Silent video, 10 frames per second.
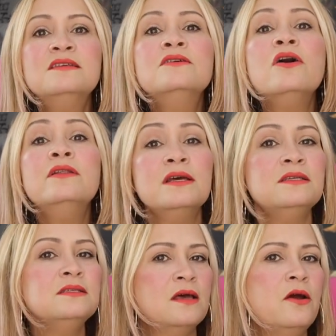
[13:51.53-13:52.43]
it's not
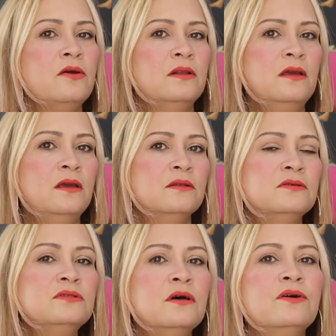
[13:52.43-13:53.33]
necessarily
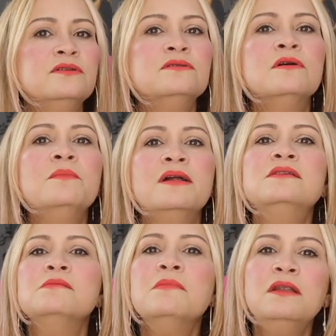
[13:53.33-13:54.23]
to touch
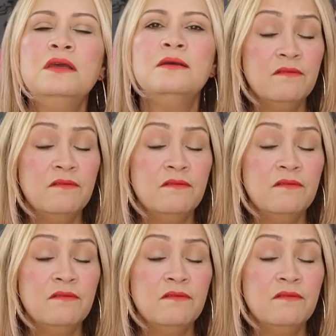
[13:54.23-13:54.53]
somebody's money.